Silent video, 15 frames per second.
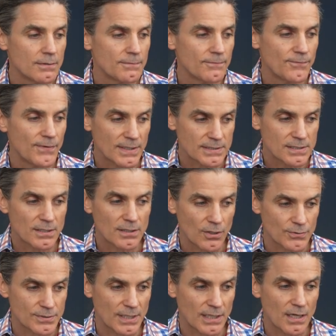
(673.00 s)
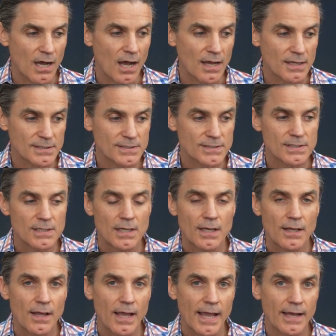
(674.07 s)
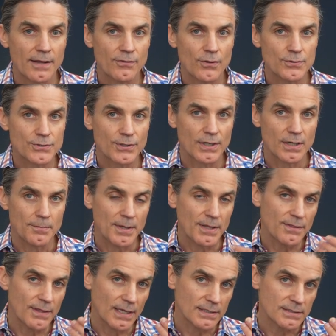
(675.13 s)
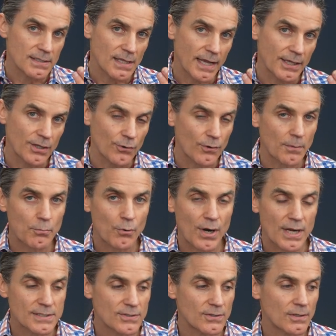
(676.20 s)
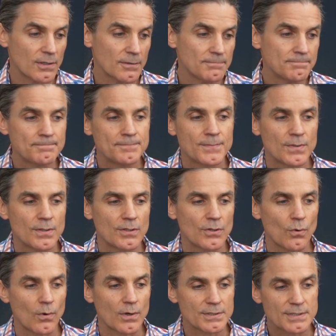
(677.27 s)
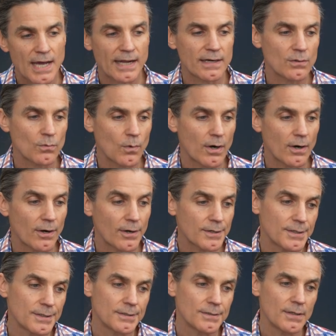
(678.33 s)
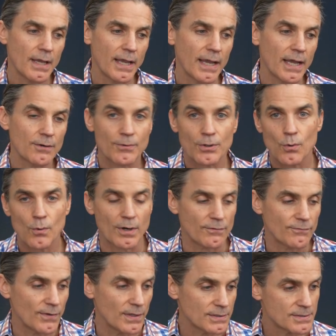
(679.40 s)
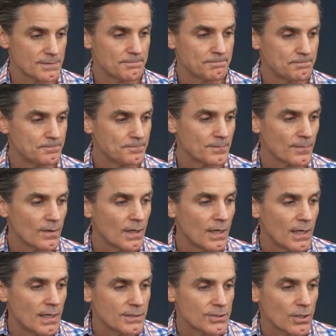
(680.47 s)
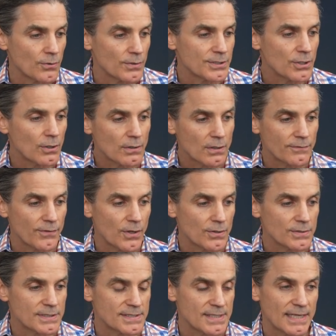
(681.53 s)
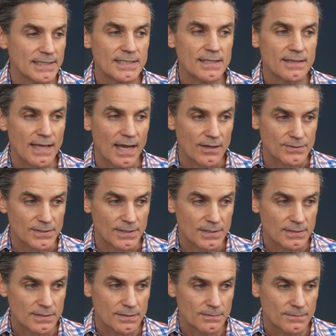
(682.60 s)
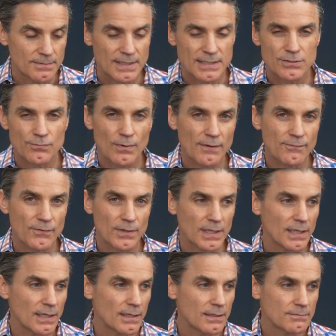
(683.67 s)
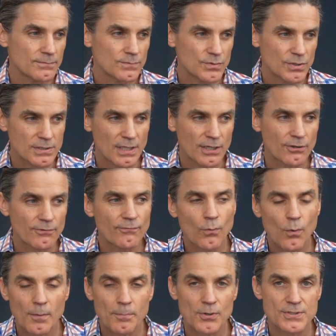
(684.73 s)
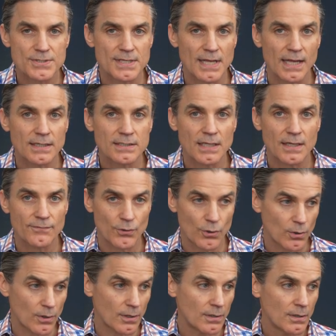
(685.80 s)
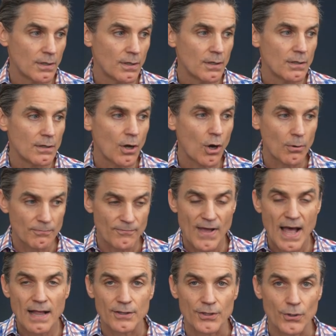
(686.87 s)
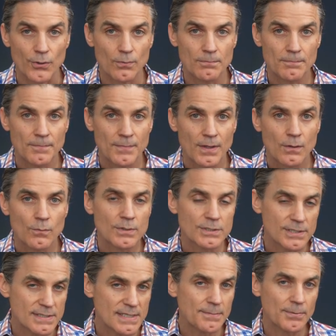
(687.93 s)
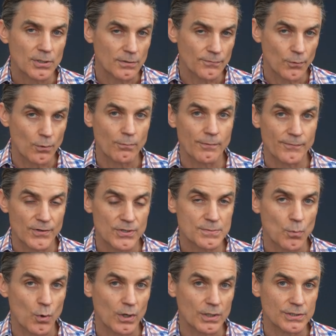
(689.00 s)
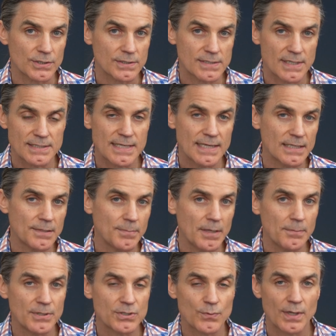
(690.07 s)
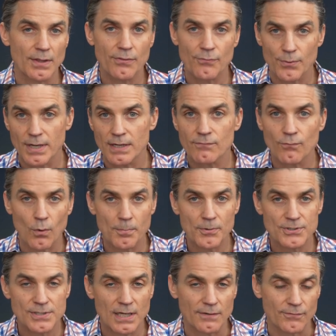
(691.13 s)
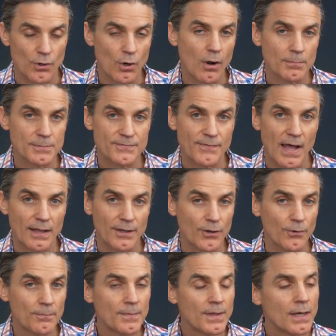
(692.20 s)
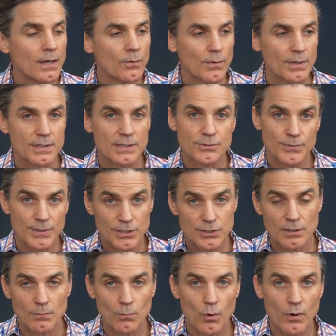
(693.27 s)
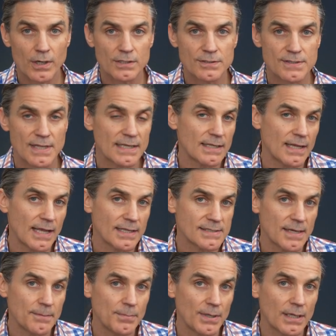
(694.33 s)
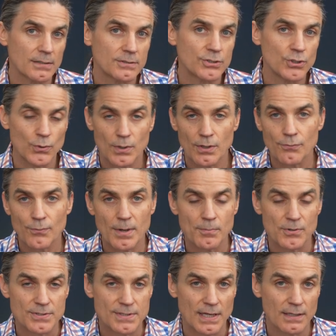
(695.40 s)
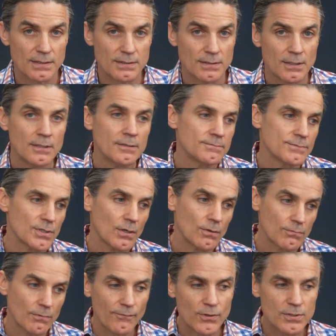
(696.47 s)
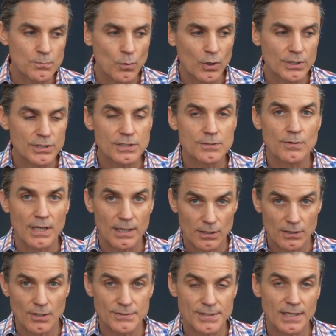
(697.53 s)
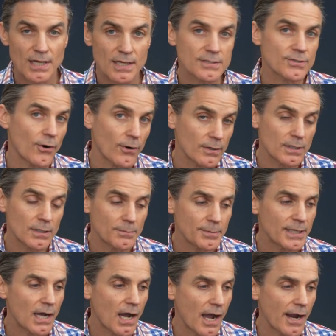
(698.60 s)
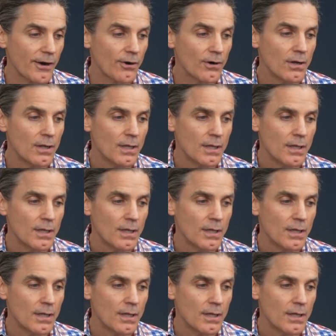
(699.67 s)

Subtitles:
fixed closing costs. And those are going to be things like your appraisal, your title work, and recording fees. So the total of those is $19,000. That's roughly just under 4% of your home value, which is typical for reverse mortgages. They tend to be between 3 and 4% of your home's value. With a traditional mortgage, that ends up being 2 to 3%. So reverse mortgage closing costs are a little bit higher,